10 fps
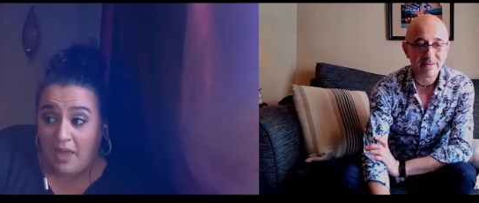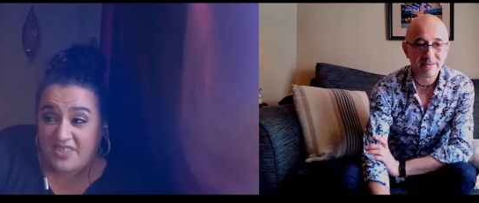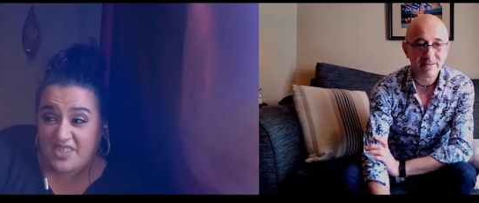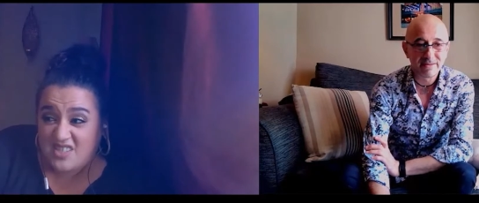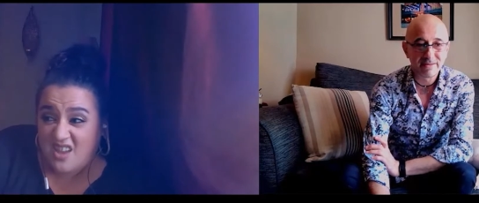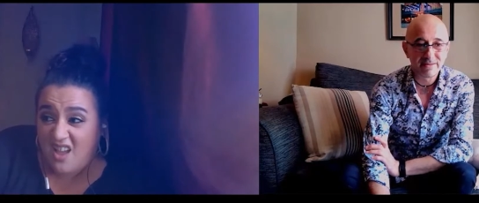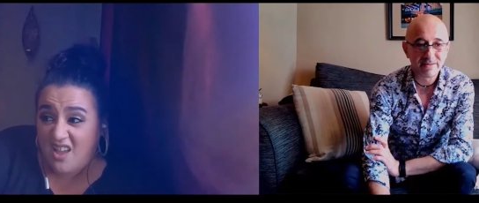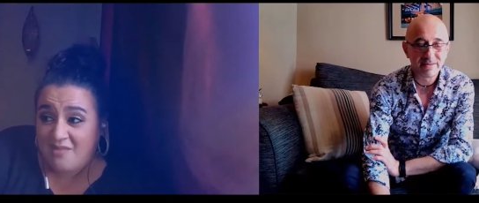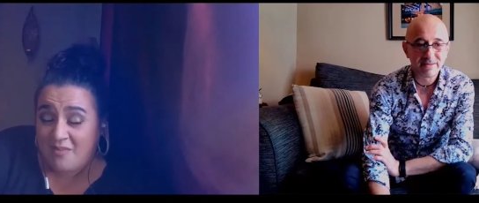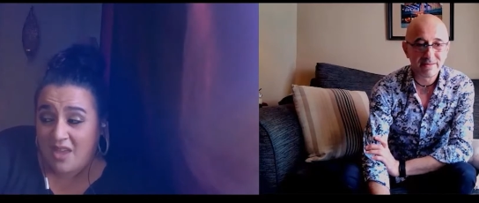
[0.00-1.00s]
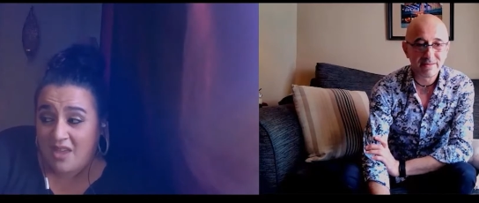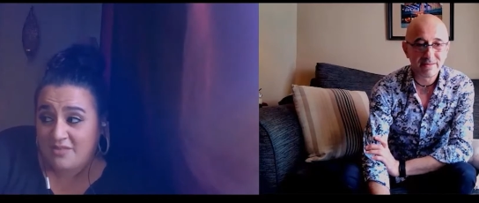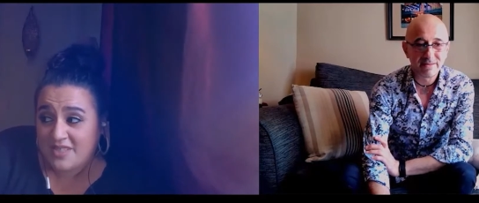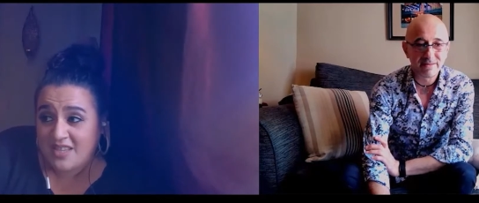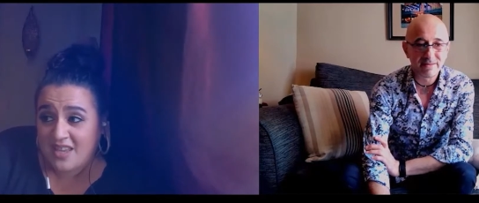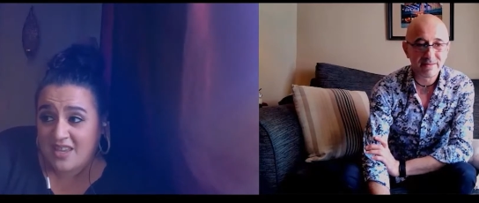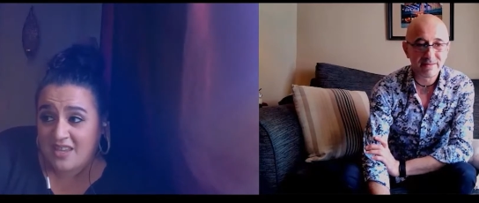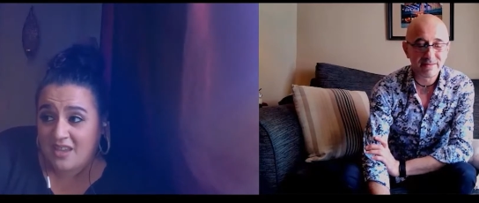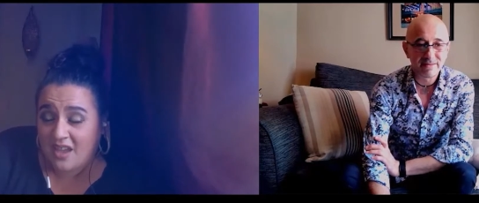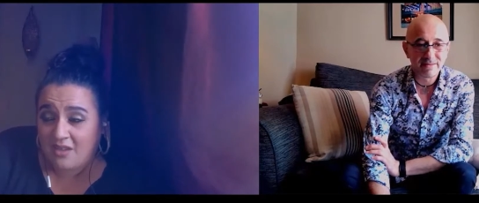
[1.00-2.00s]
Speaker 1: the time I would
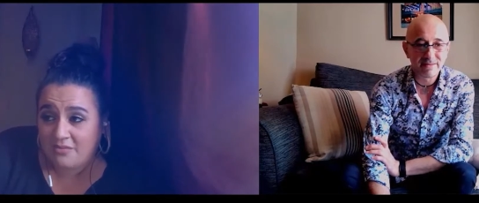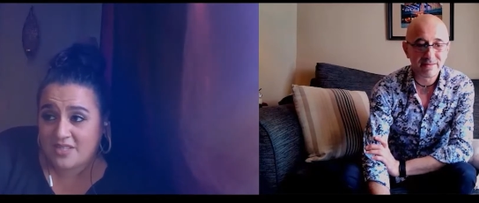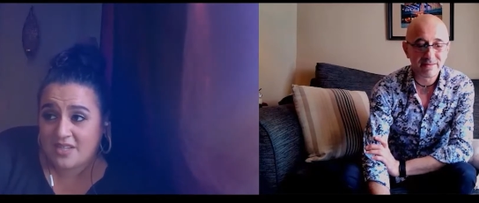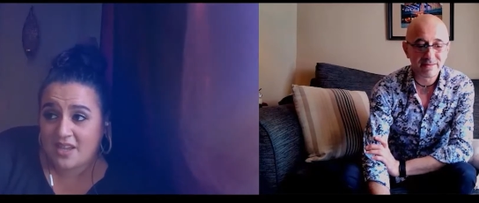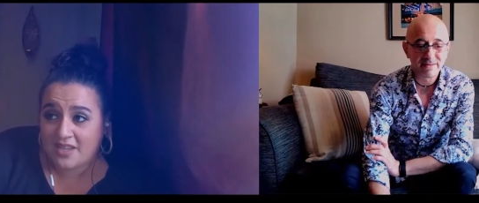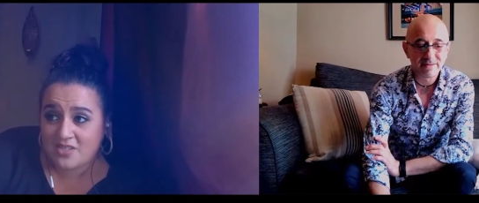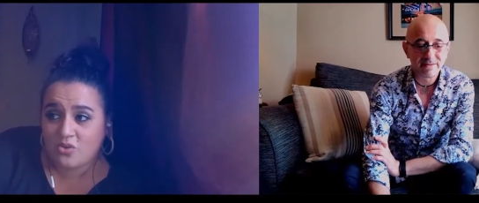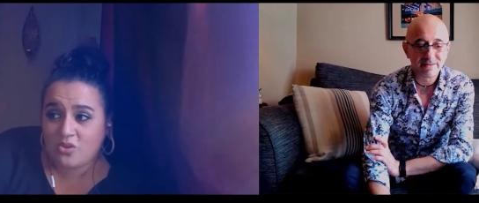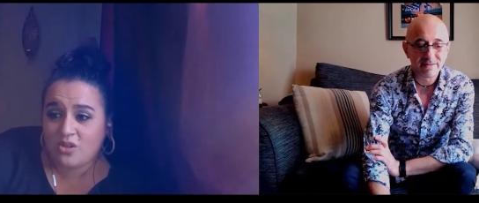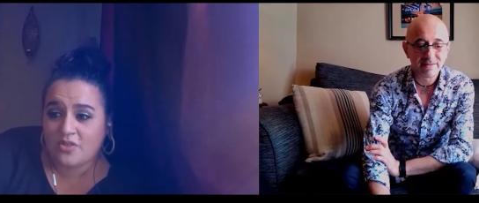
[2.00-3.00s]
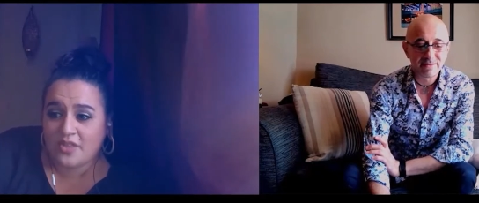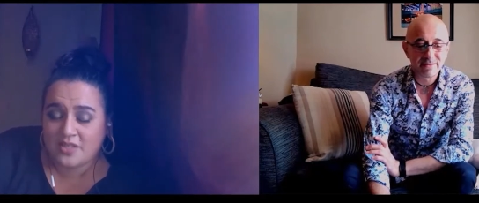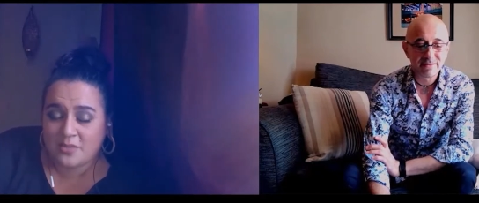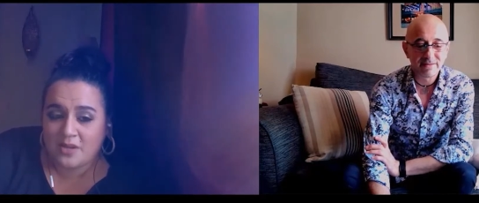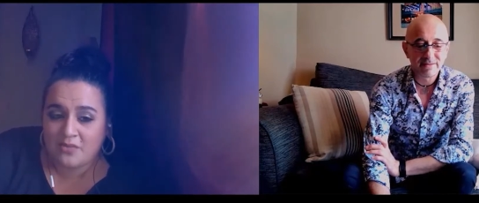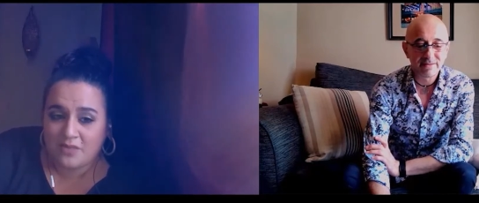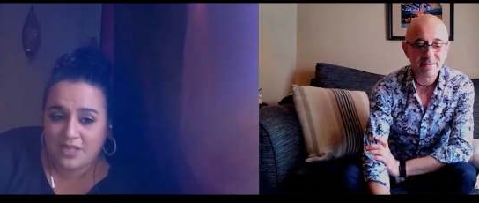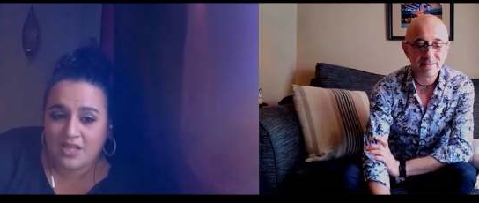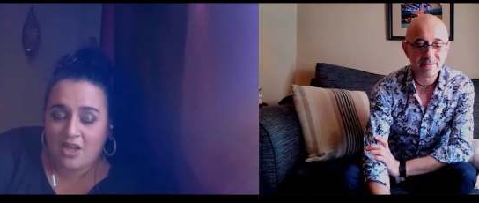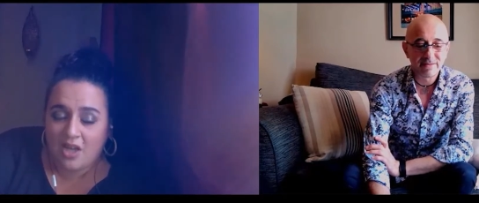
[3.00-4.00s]
say I was in high school, that's when I
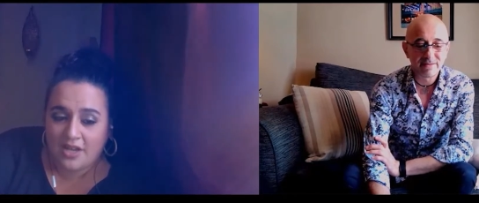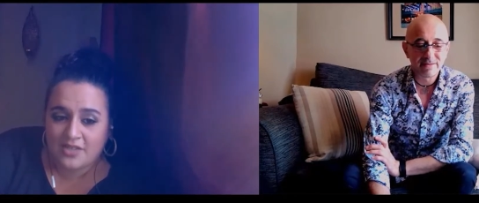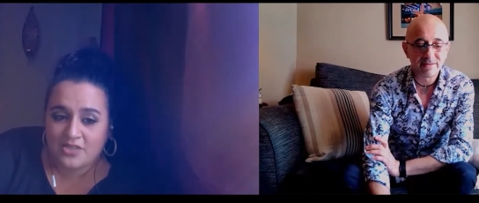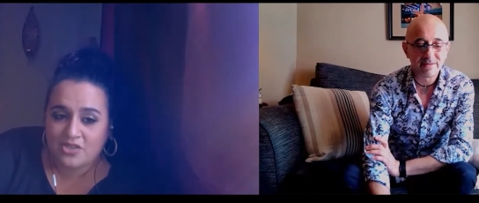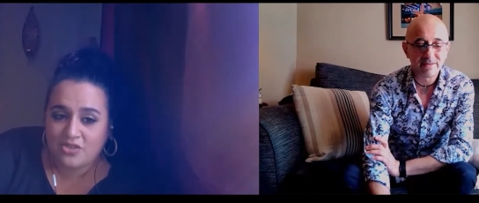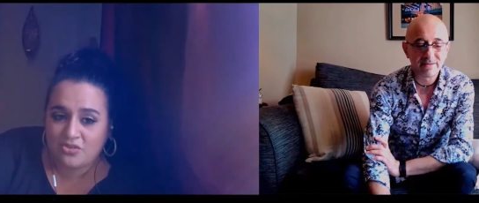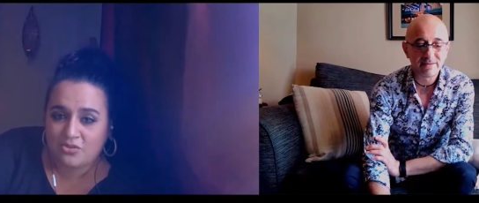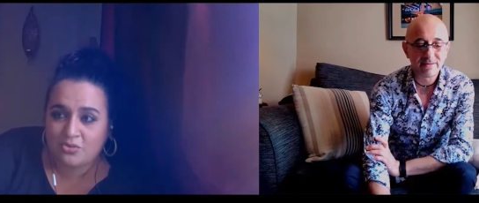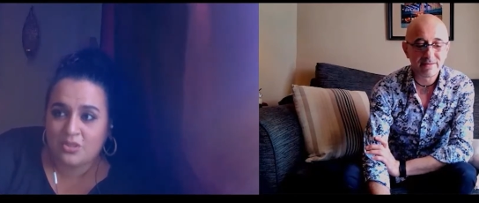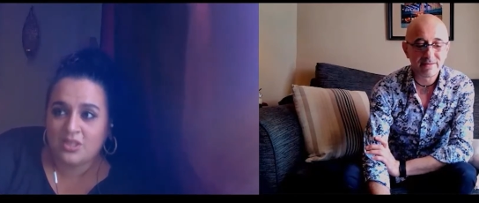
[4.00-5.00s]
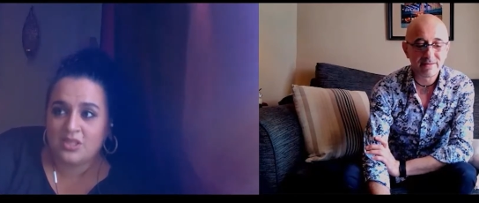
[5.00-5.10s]
really got into